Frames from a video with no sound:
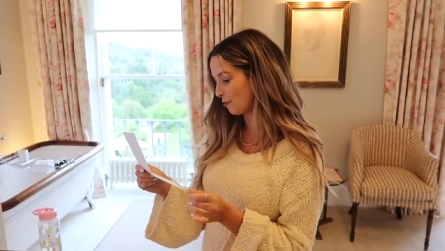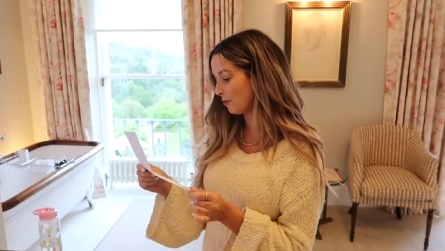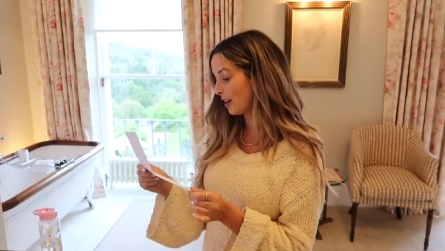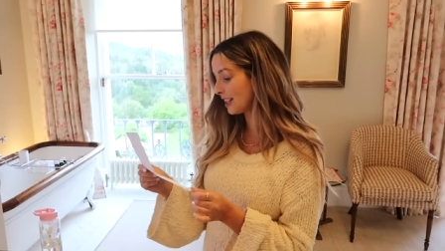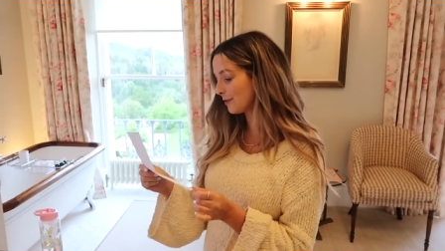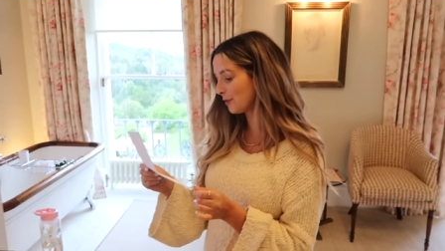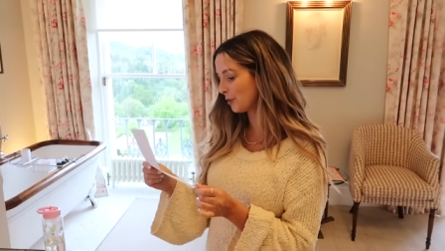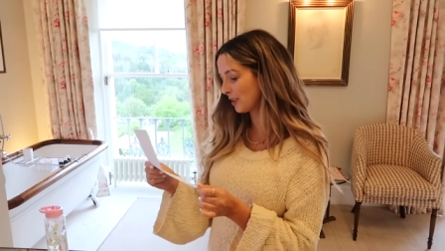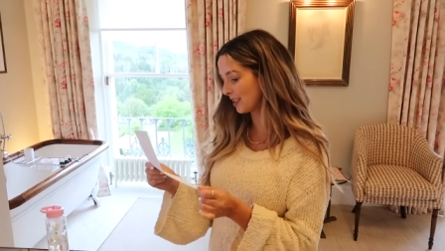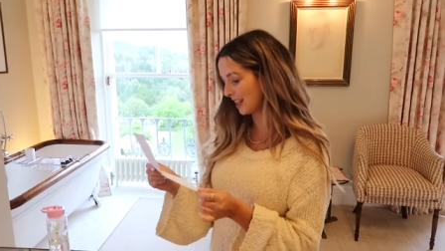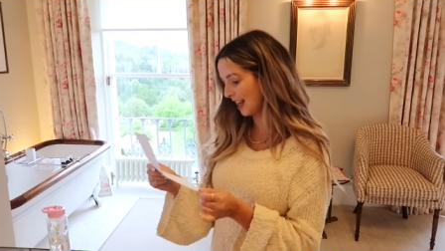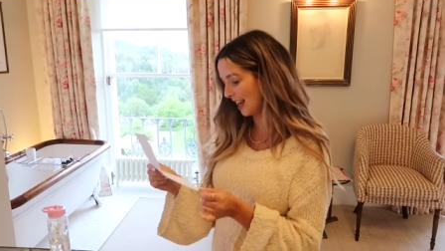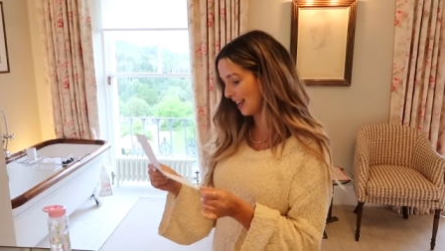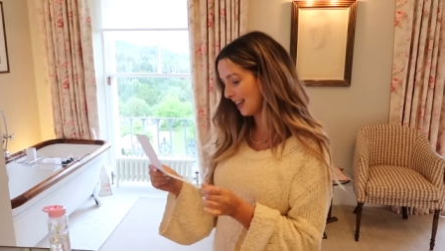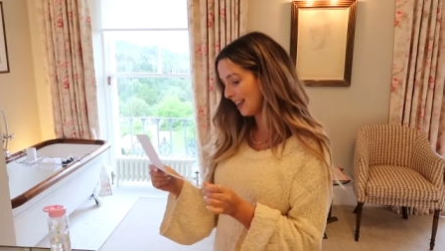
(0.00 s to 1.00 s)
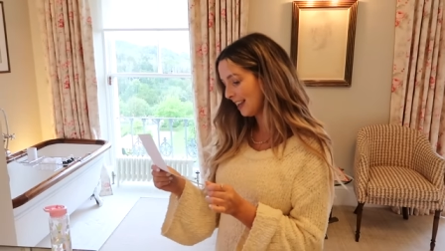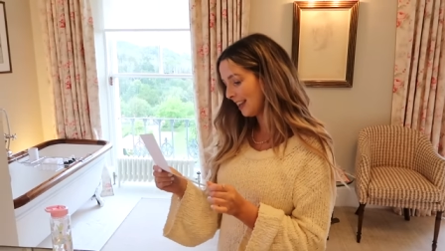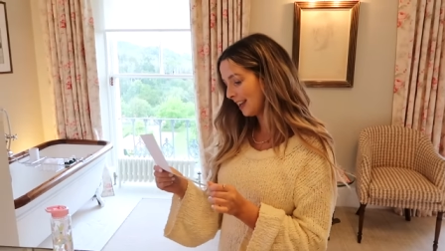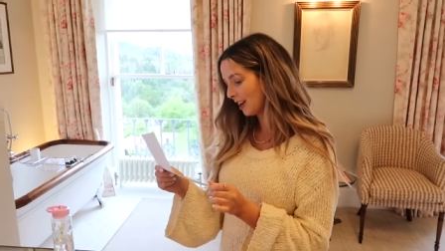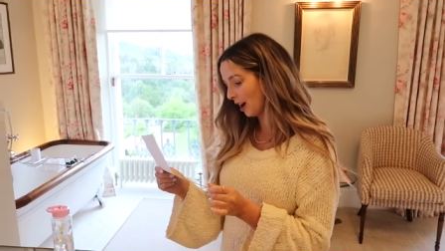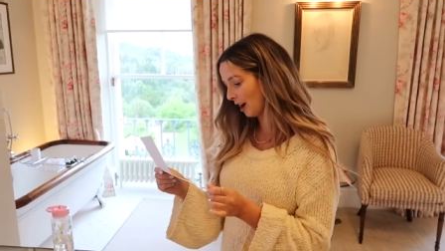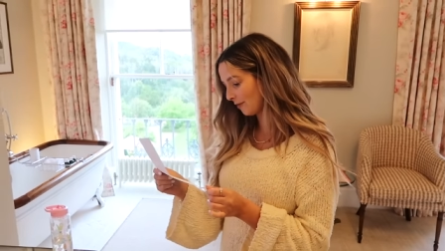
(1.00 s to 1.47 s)
a restful stay.
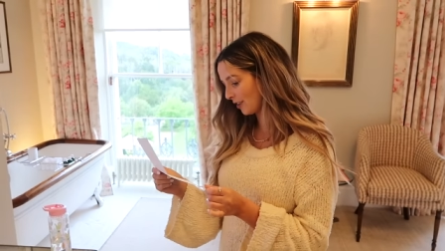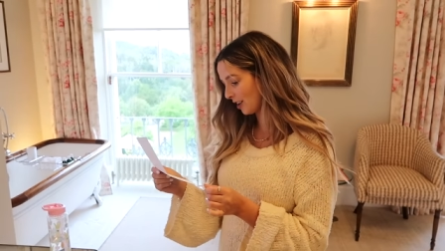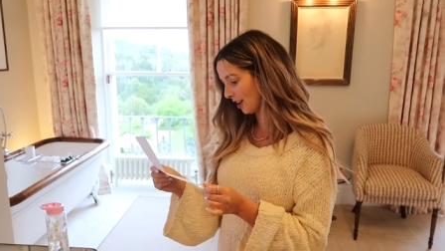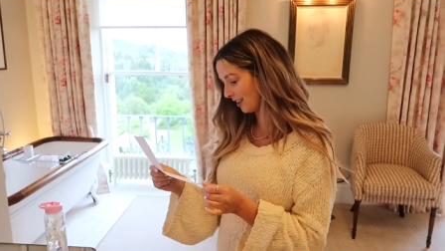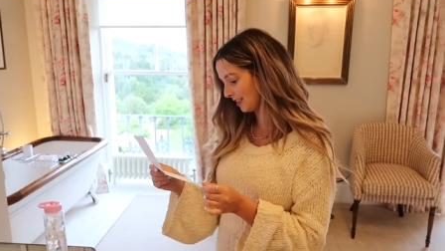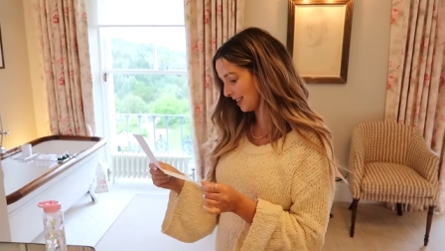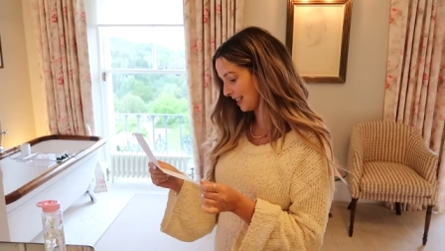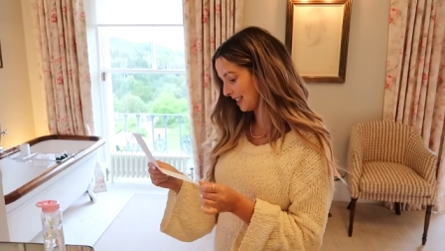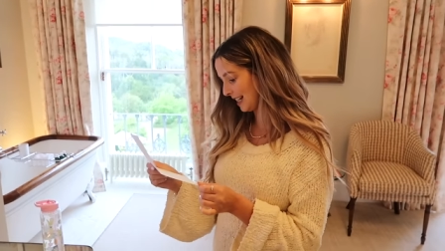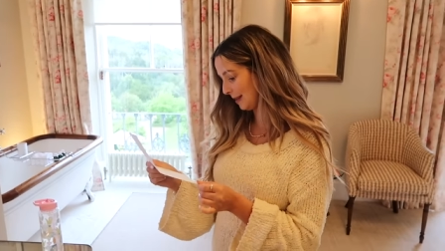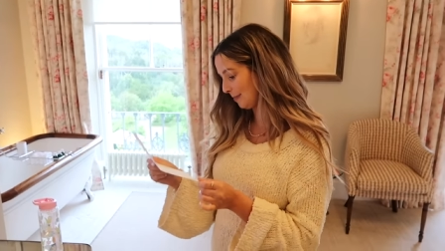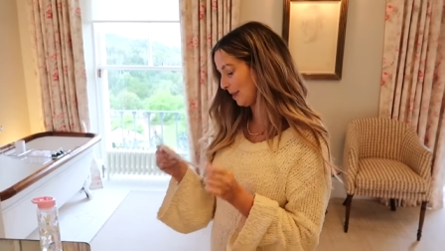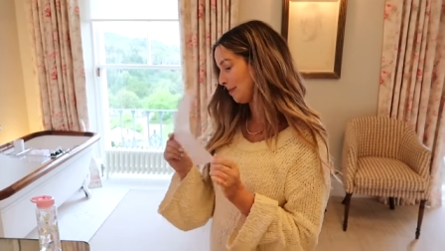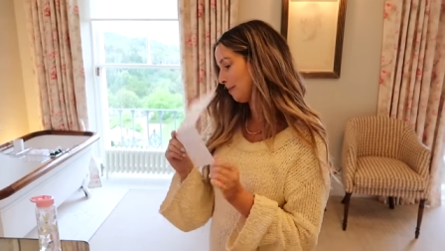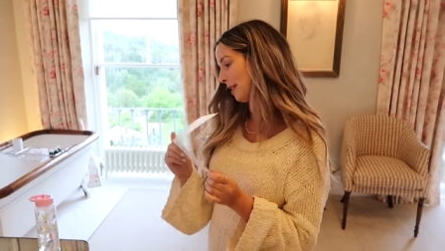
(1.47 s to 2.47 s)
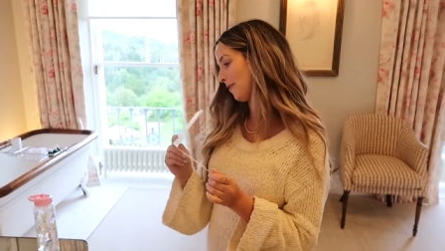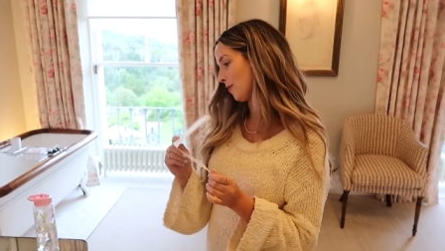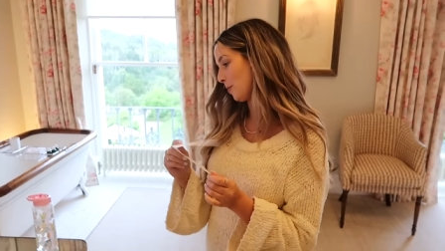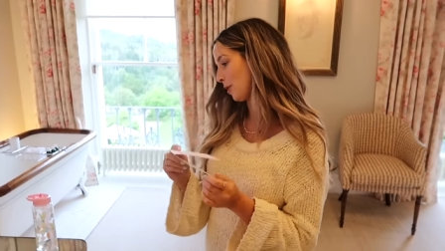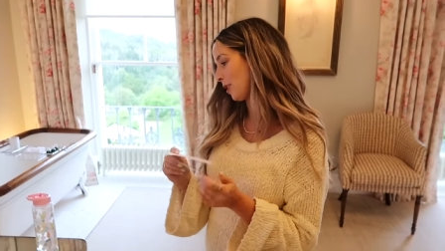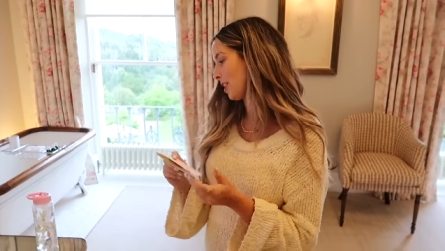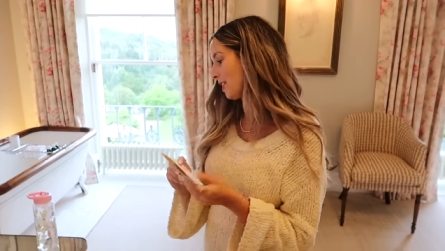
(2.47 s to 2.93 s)
Kind regards the team at
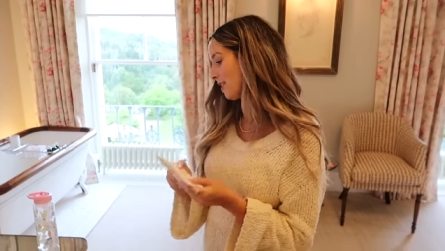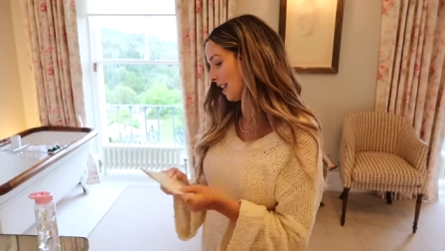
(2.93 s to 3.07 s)
Beaverbrook.